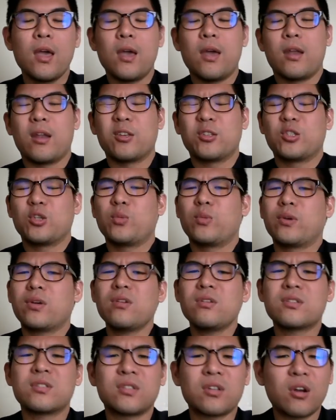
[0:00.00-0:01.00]
And uh, so we're
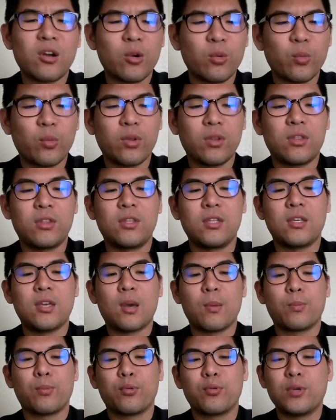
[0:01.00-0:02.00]
going to start with the
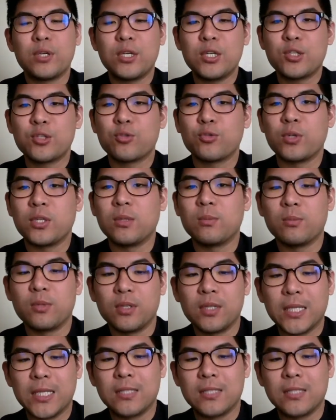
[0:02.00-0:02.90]
uh, pre-treatment